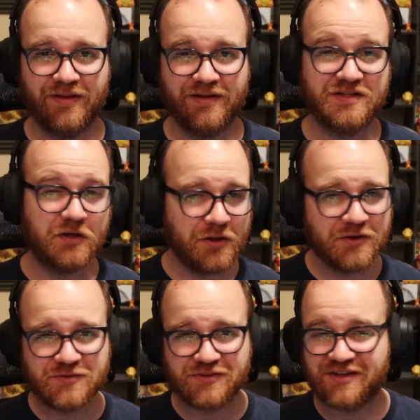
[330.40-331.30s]
To
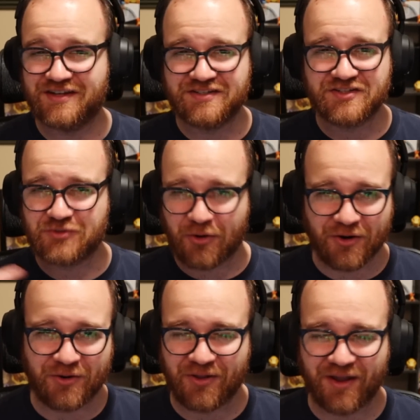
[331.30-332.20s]
close with a
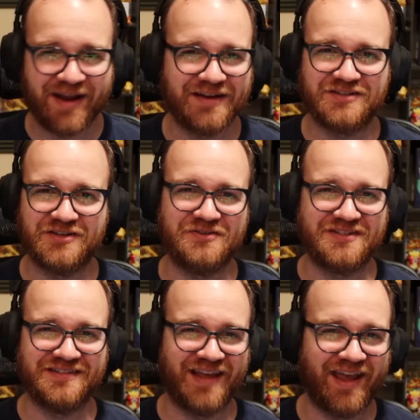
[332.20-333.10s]
historical anecdote
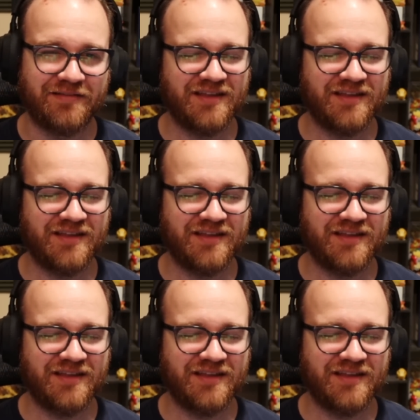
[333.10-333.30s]
today